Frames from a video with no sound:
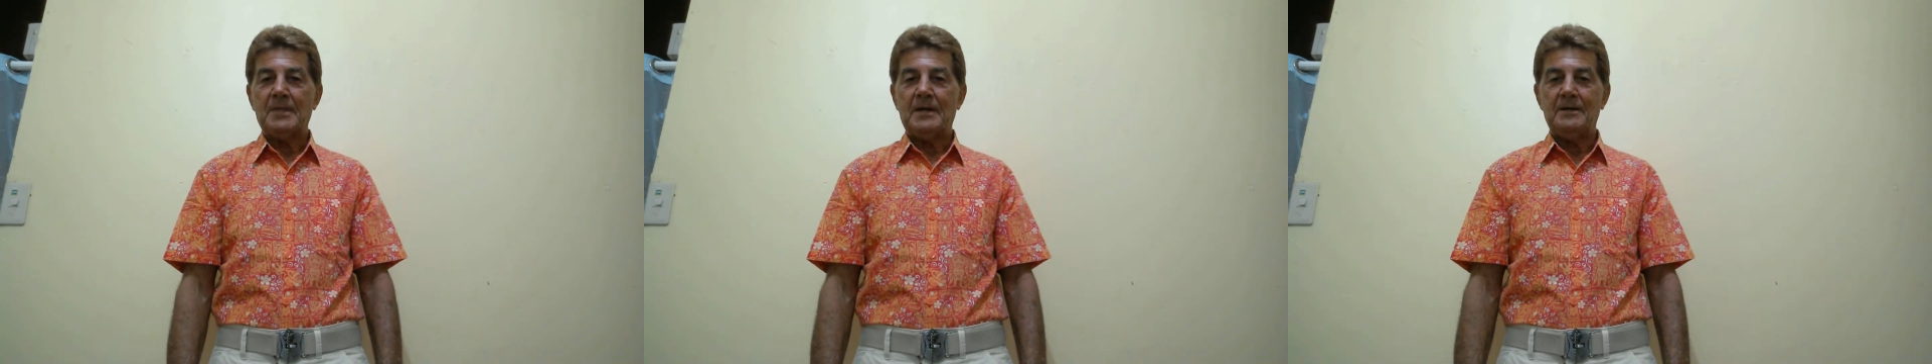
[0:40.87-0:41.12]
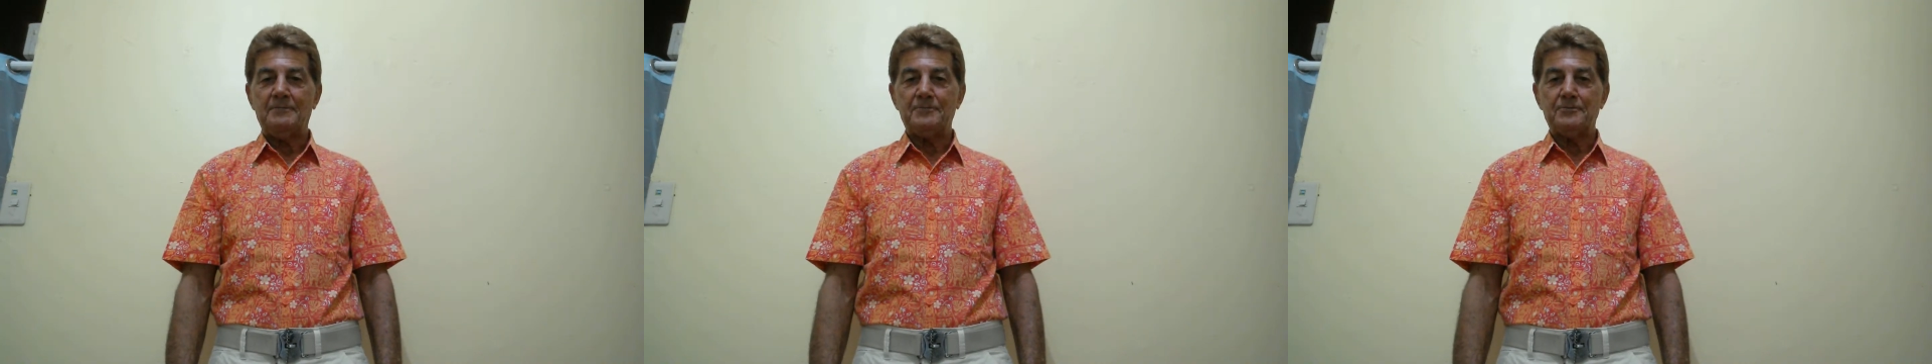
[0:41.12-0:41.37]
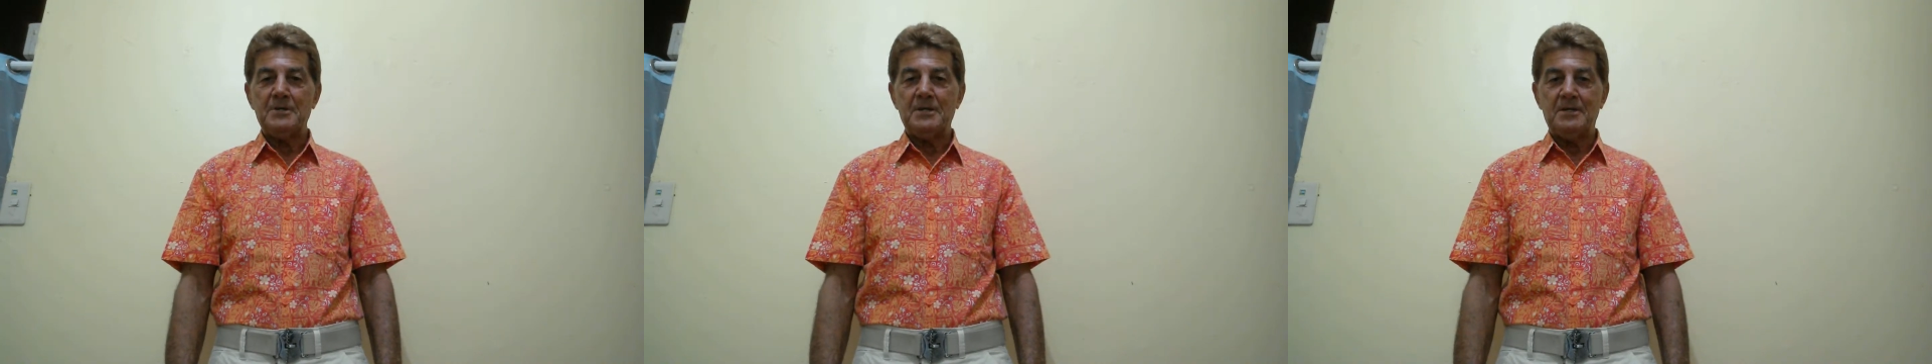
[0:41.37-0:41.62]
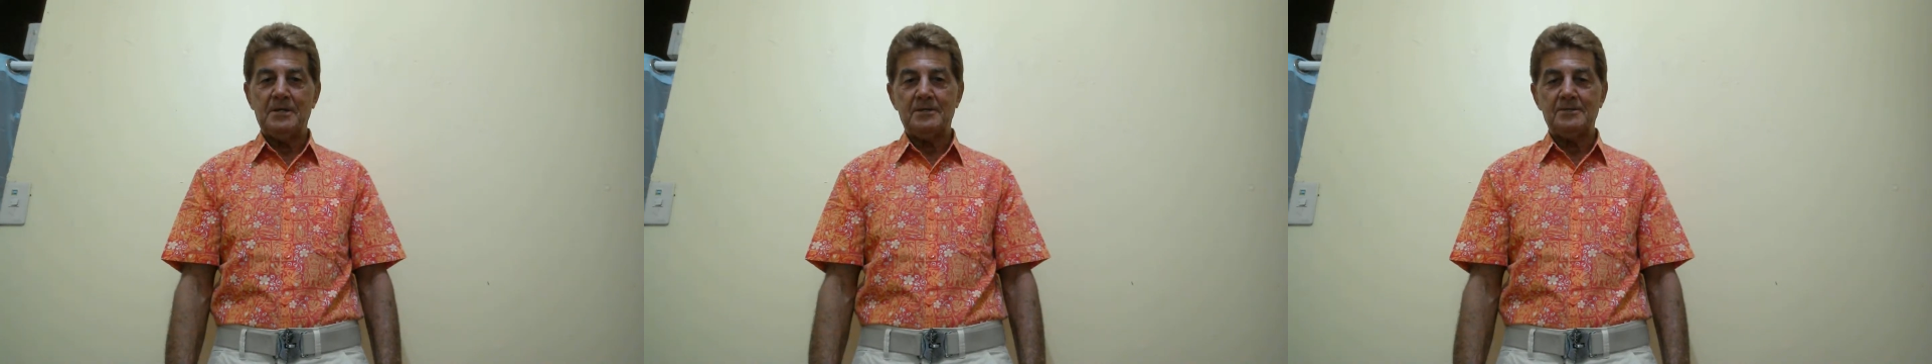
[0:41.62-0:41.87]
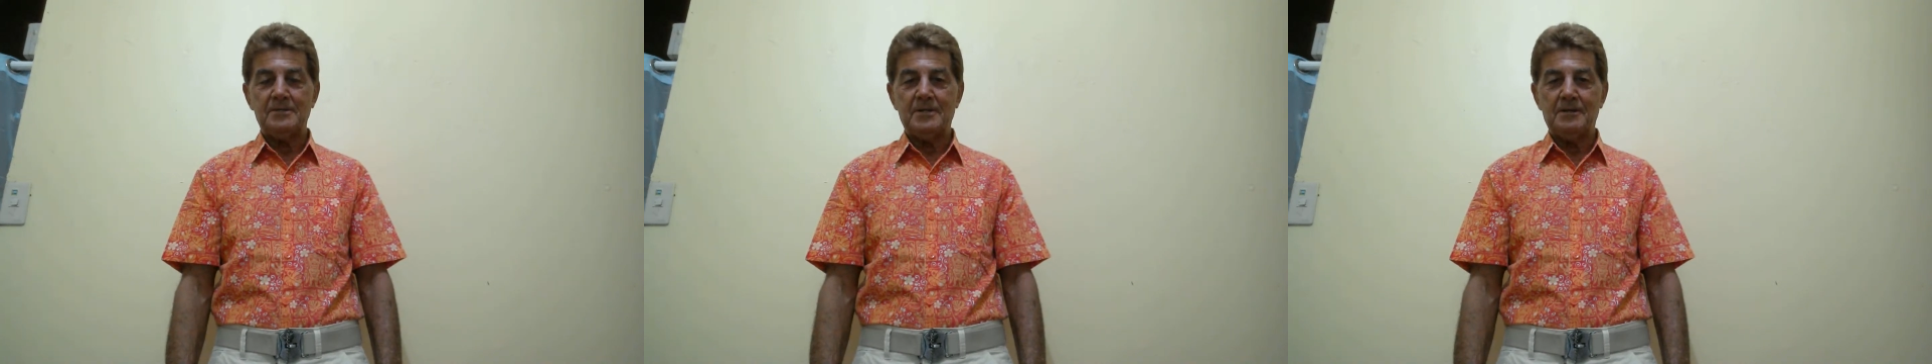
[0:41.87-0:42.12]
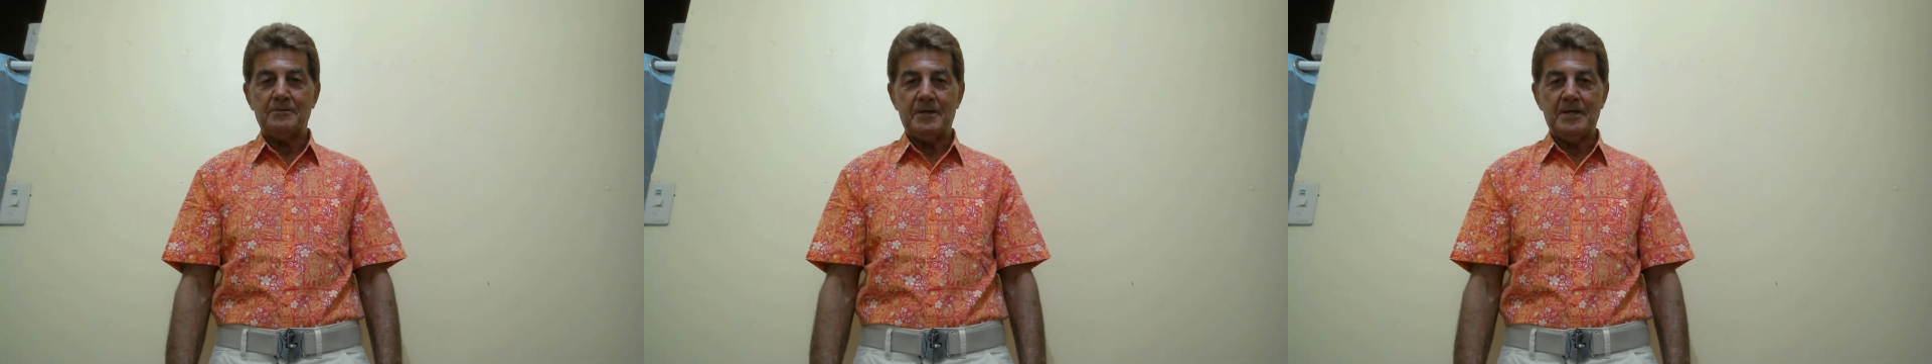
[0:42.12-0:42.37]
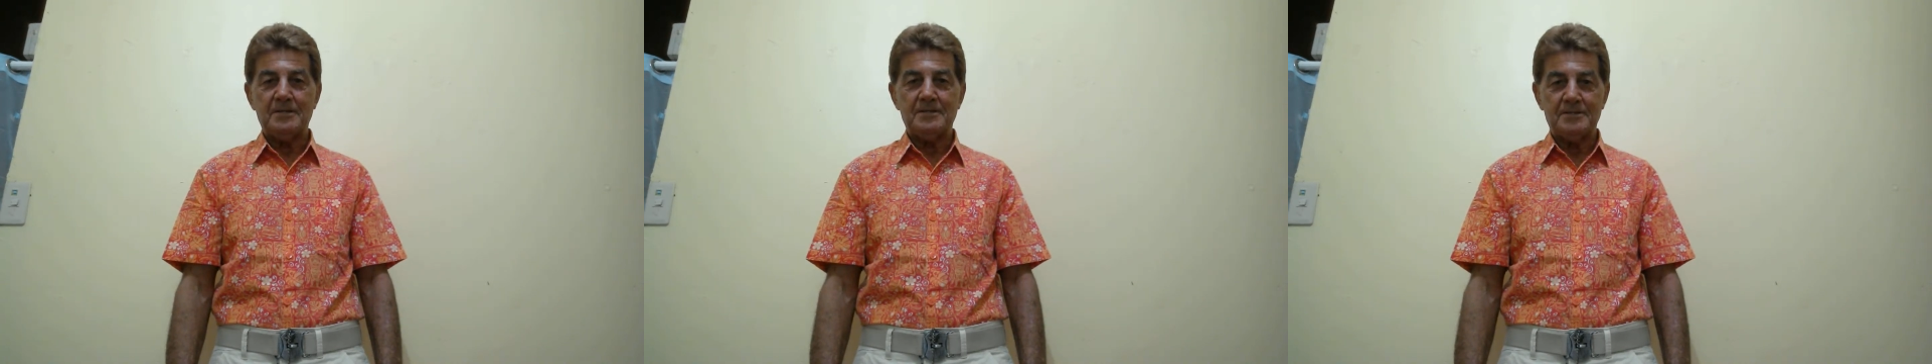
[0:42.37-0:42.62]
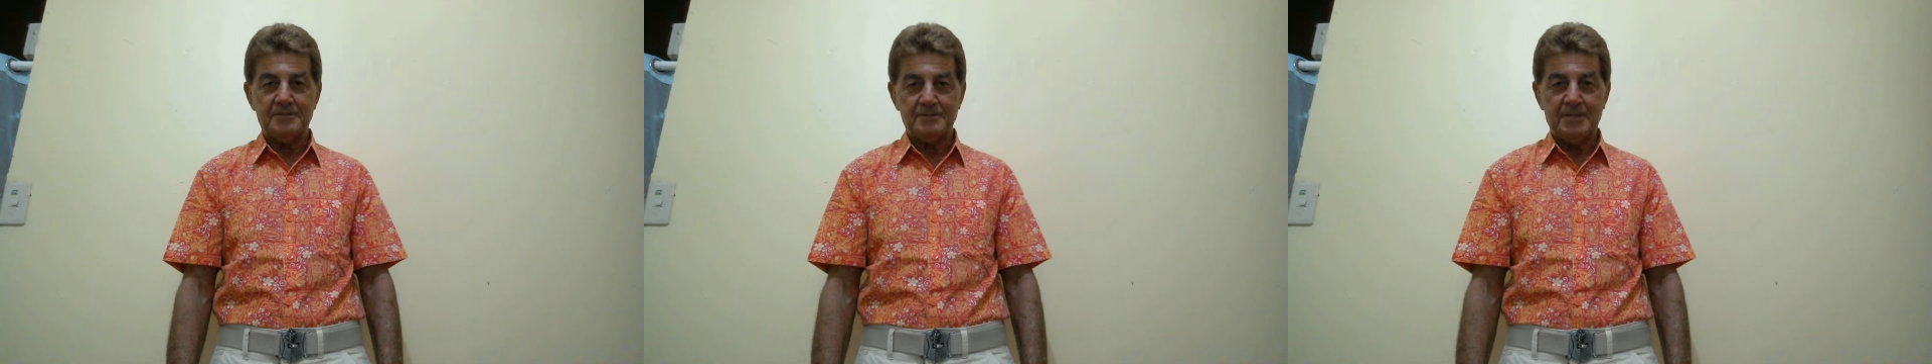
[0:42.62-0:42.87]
I have three kids that I raise as a